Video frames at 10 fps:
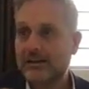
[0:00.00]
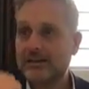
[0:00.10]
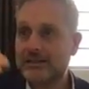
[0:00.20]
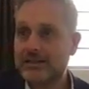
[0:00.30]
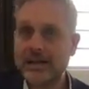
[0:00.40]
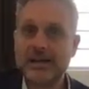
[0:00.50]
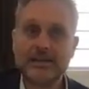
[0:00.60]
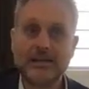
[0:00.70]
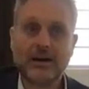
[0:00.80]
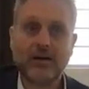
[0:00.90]
the
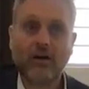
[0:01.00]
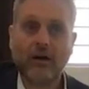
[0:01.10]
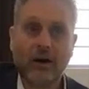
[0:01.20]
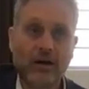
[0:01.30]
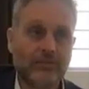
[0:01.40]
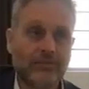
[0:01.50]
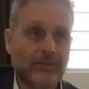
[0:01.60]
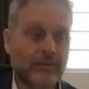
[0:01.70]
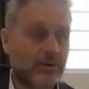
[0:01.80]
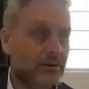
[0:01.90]
day of
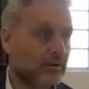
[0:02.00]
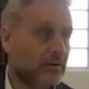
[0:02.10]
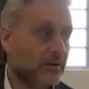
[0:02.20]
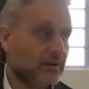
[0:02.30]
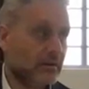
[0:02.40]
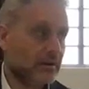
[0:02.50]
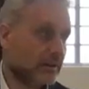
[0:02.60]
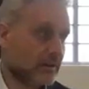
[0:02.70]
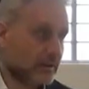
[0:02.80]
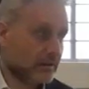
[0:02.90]

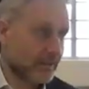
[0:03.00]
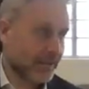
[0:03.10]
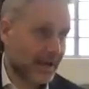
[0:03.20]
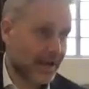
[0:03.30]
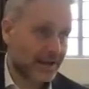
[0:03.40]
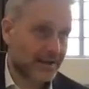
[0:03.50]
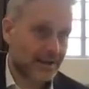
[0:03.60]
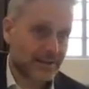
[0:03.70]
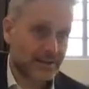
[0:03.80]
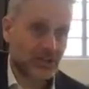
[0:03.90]
the Chag
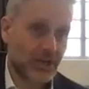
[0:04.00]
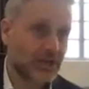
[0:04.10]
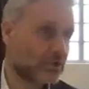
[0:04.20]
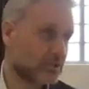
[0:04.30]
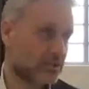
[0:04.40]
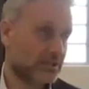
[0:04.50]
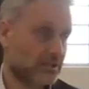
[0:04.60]
changes.